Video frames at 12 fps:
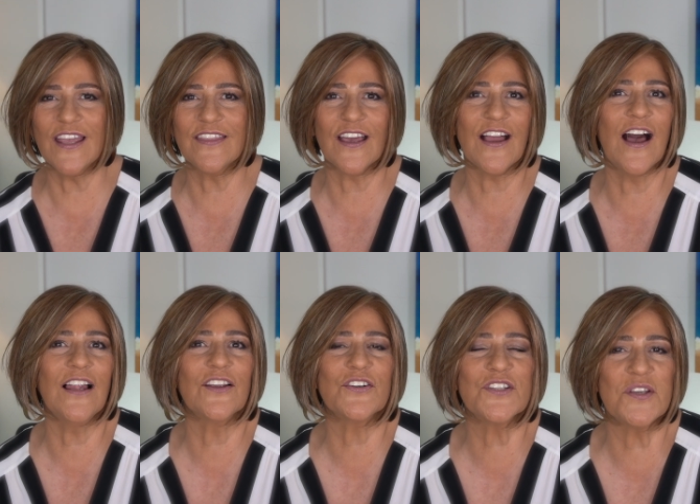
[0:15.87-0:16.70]
in the
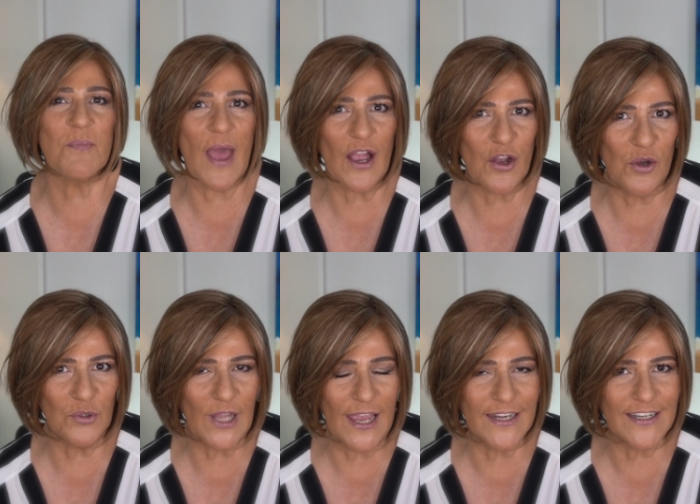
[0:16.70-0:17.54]
color Tobacco
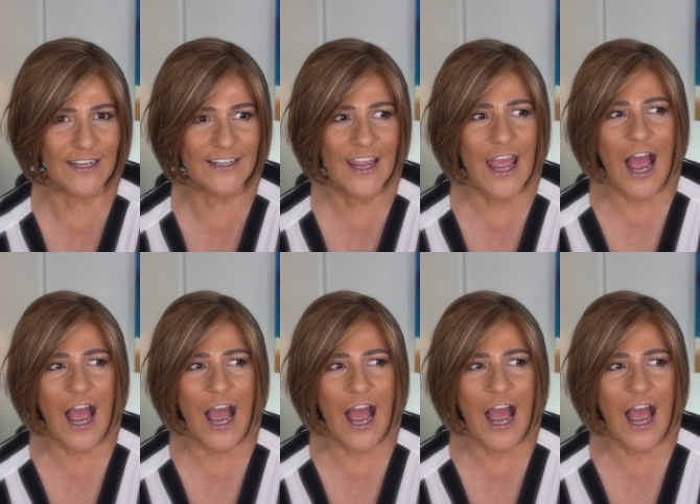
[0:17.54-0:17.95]
Lighted.